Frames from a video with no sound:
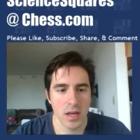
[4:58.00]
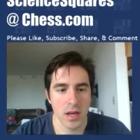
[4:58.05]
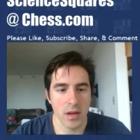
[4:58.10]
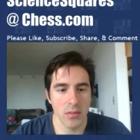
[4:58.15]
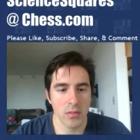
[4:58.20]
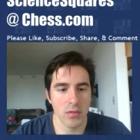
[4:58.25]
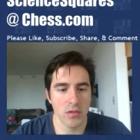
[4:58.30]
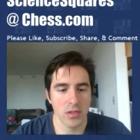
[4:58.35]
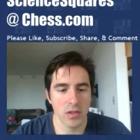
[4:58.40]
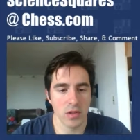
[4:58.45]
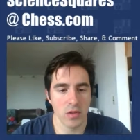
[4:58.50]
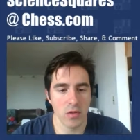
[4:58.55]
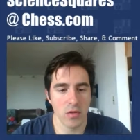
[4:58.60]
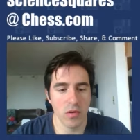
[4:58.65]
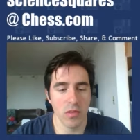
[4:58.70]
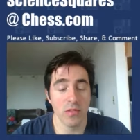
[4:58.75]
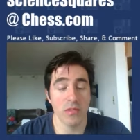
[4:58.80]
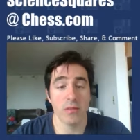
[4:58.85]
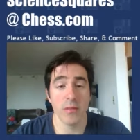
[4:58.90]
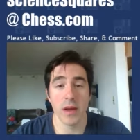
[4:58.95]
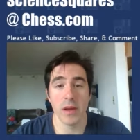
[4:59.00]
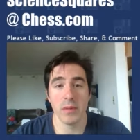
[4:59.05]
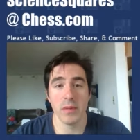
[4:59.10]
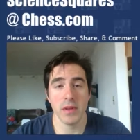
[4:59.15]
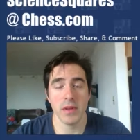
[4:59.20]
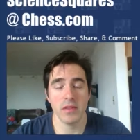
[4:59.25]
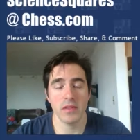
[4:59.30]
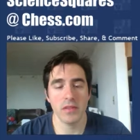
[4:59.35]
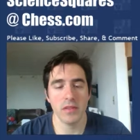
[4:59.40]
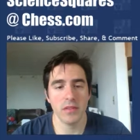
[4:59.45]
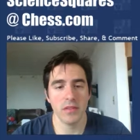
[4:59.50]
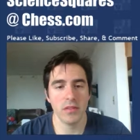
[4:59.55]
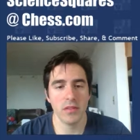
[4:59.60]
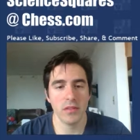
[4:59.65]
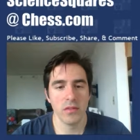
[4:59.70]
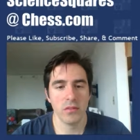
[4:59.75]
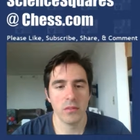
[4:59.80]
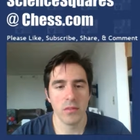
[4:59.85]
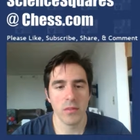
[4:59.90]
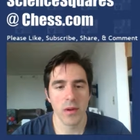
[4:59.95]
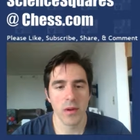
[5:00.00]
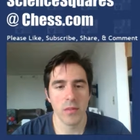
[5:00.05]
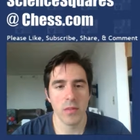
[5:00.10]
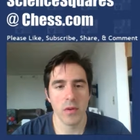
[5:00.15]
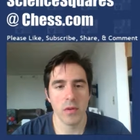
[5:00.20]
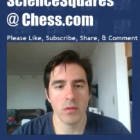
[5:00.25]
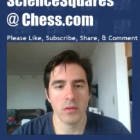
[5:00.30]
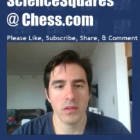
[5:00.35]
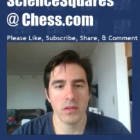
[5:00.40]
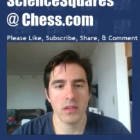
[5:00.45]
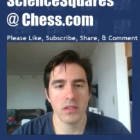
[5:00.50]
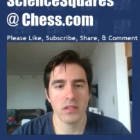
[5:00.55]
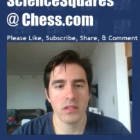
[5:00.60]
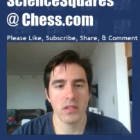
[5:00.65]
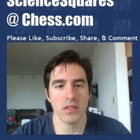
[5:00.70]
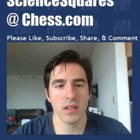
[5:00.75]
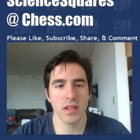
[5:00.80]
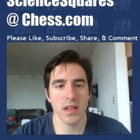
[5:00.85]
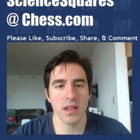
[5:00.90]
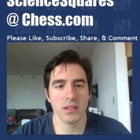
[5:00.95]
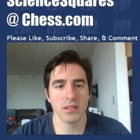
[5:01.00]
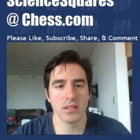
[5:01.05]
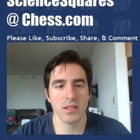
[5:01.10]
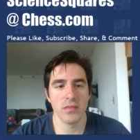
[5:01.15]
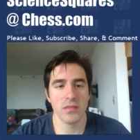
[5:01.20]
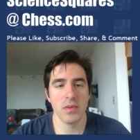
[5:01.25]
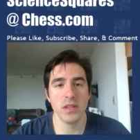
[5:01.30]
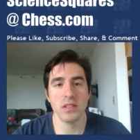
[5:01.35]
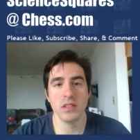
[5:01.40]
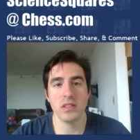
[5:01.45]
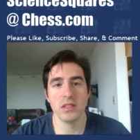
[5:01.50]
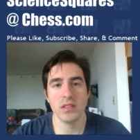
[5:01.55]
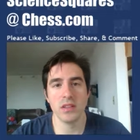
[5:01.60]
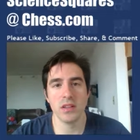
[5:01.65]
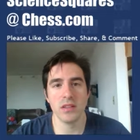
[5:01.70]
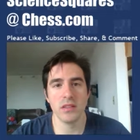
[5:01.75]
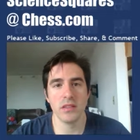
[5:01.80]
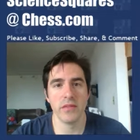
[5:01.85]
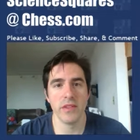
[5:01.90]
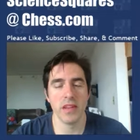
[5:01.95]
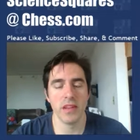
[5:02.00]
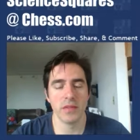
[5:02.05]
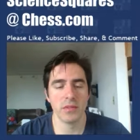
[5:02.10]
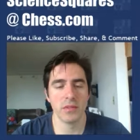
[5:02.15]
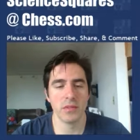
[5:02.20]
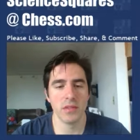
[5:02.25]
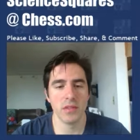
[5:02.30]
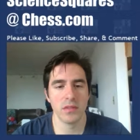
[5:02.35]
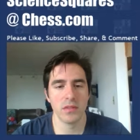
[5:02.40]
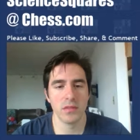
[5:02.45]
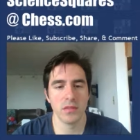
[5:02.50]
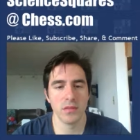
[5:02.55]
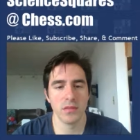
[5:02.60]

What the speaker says: I'm using all of my pieces. My opponent still has some pieces undeveloped.